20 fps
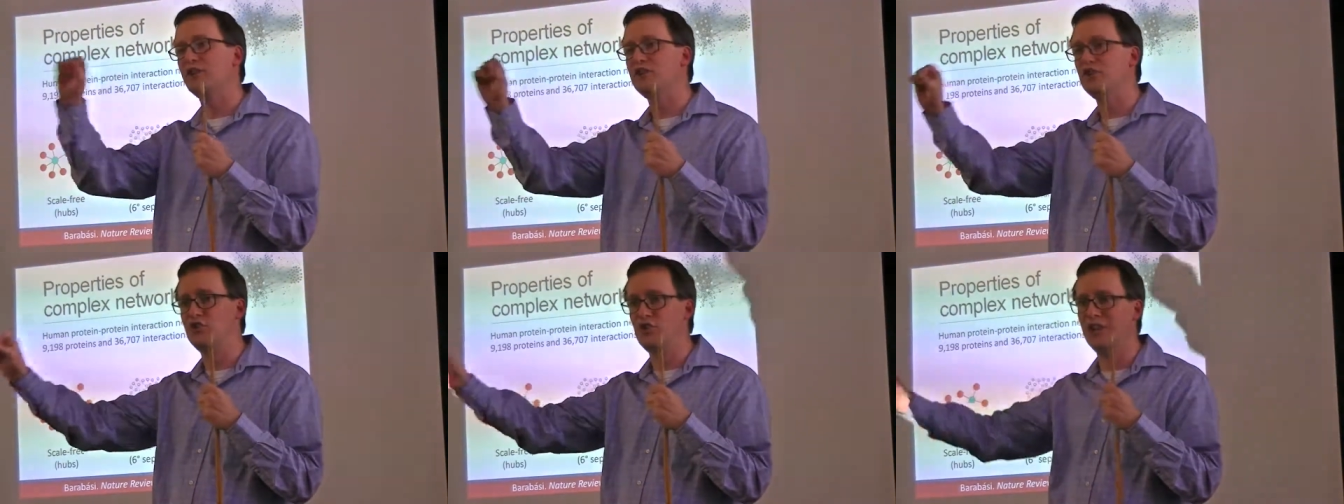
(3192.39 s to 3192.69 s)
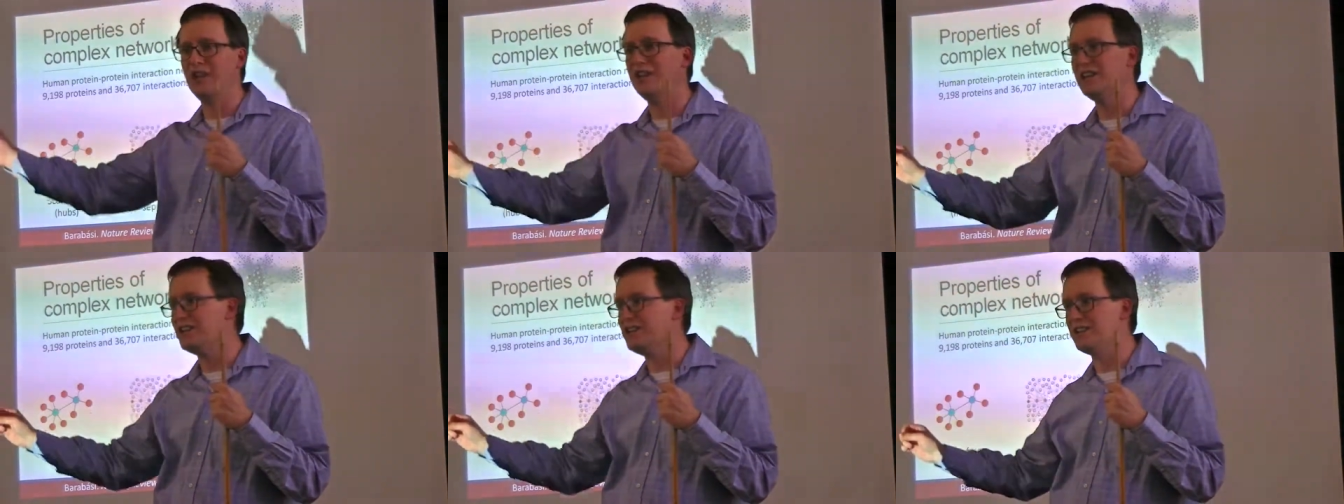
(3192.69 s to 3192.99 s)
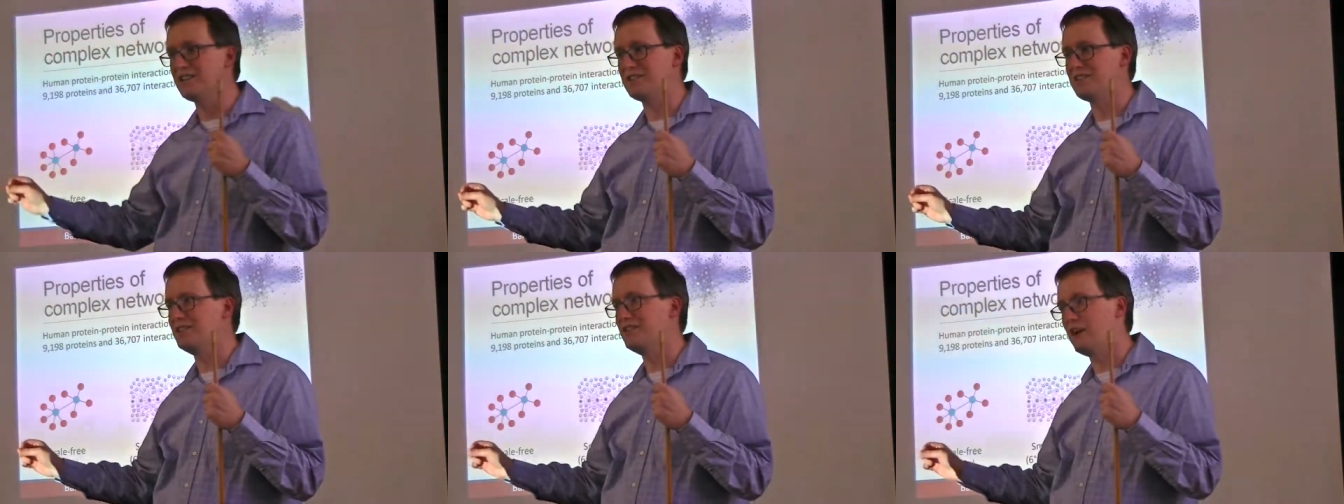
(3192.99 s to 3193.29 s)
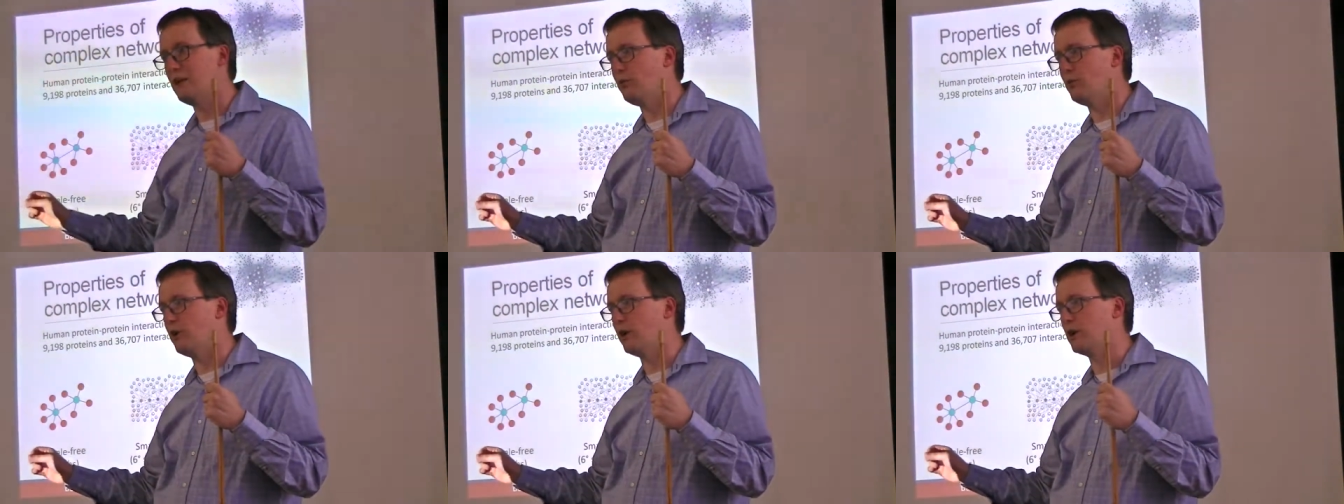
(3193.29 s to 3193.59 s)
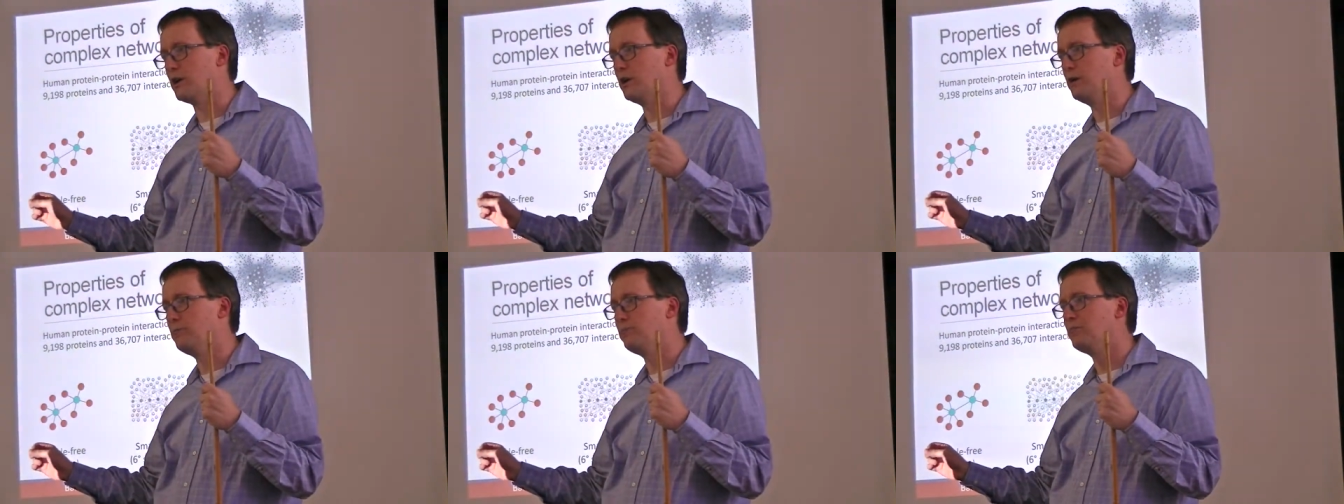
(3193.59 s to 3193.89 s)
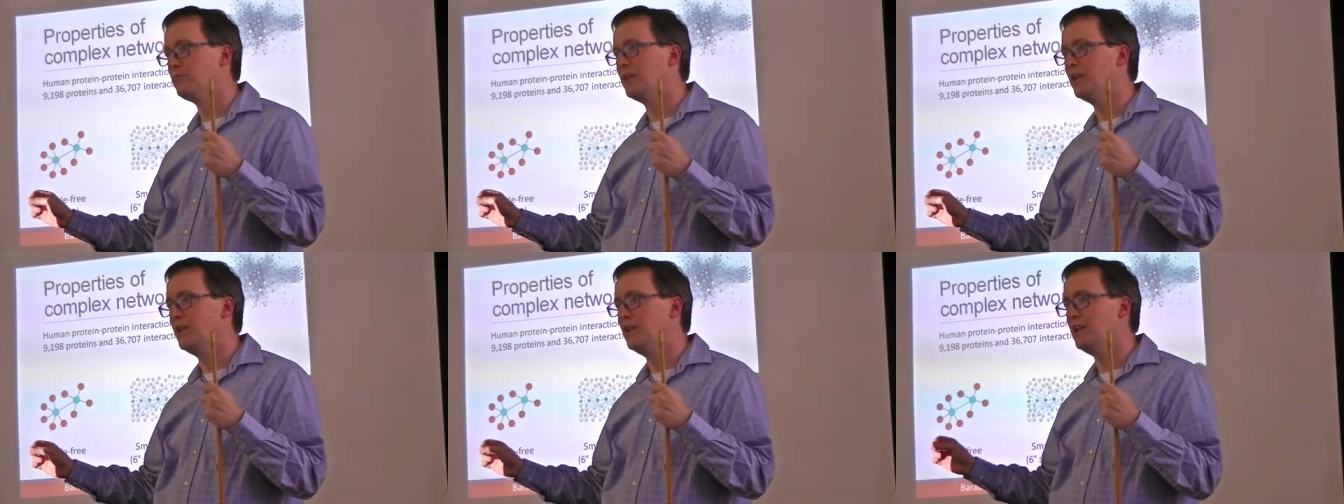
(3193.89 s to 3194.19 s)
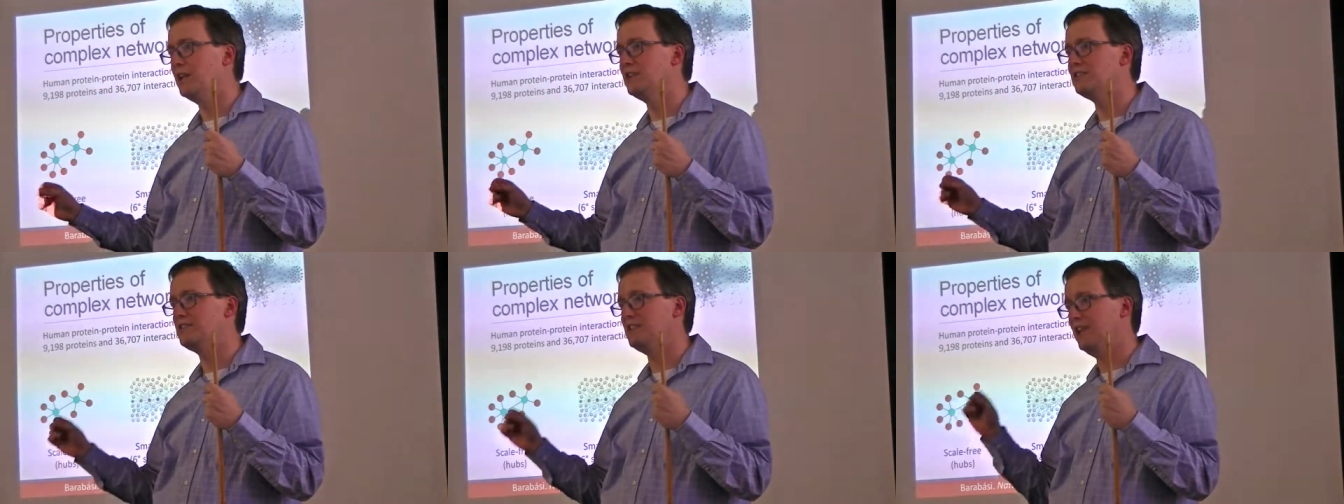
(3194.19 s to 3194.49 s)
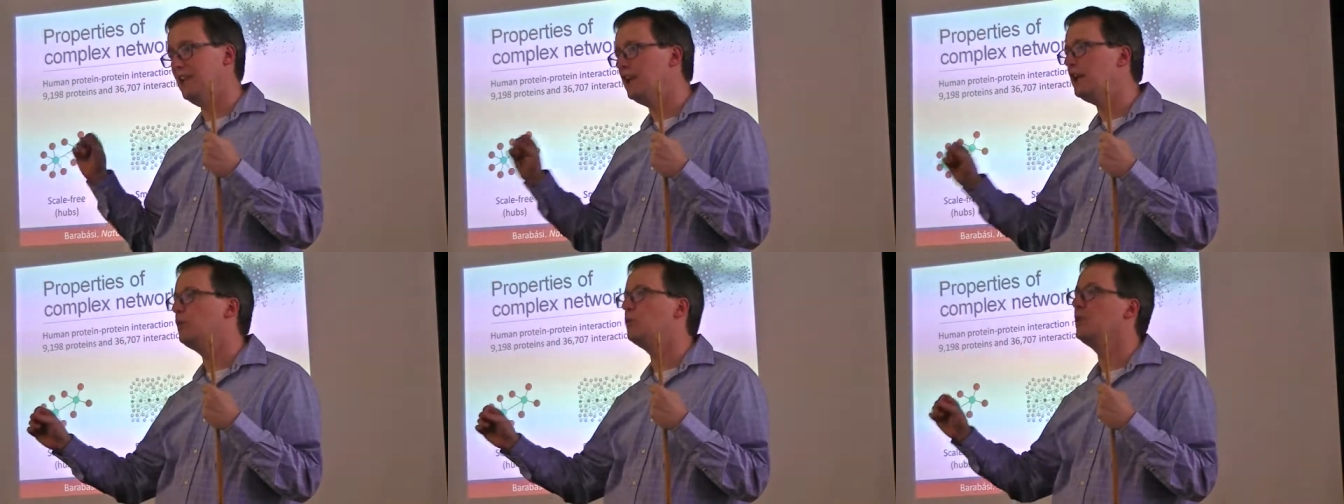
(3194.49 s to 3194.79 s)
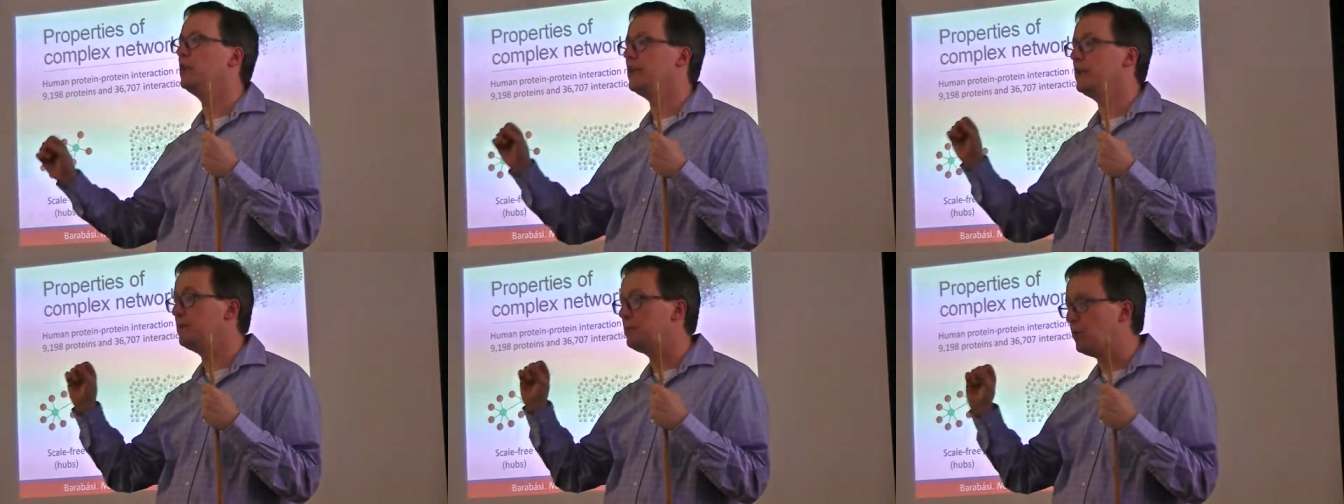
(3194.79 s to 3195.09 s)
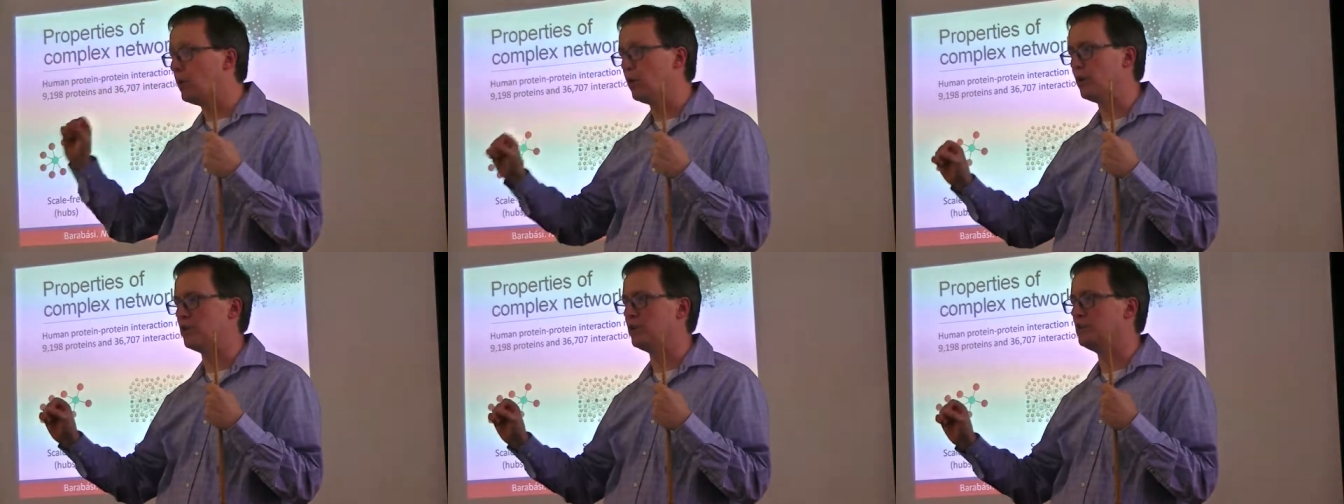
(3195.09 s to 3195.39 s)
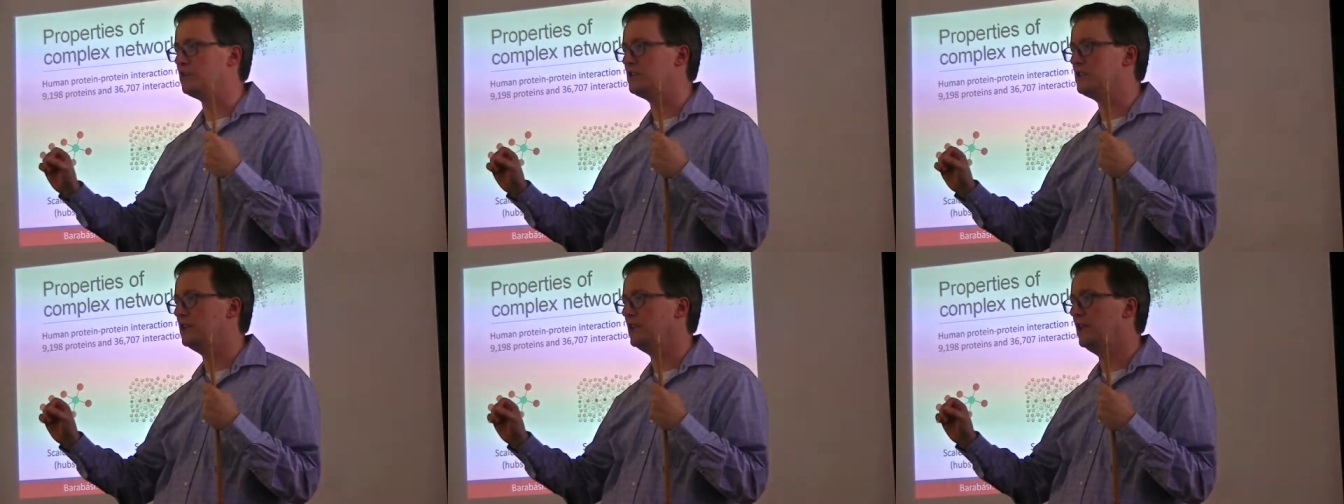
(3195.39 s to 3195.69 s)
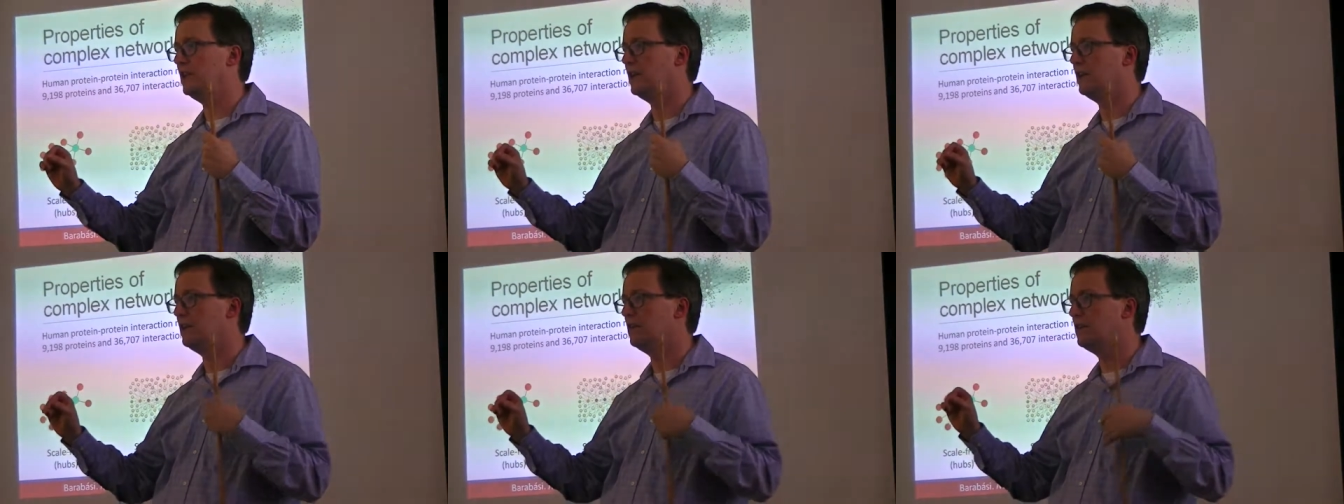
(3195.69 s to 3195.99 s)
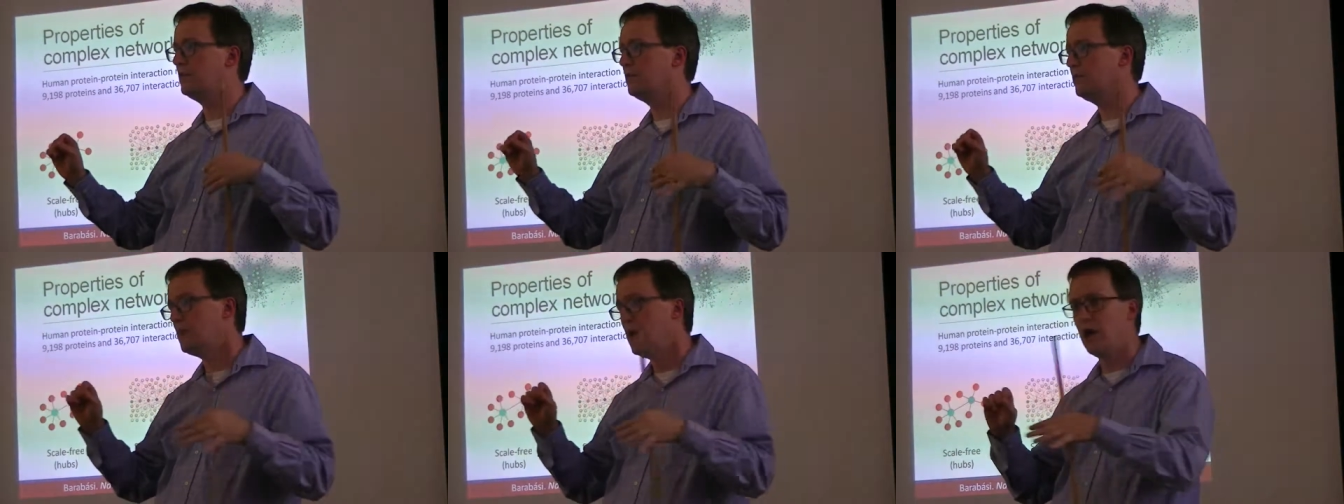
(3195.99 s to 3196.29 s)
gene in this network is equally important in